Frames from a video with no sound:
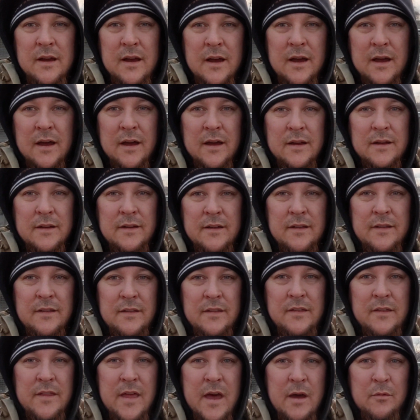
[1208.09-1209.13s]

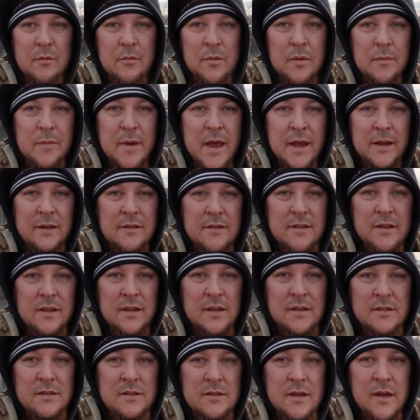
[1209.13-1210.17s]
That would be back to
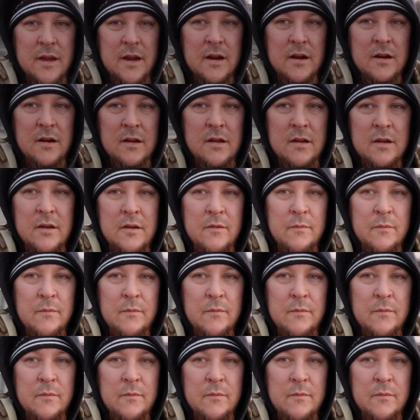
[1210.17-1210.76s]
the east there.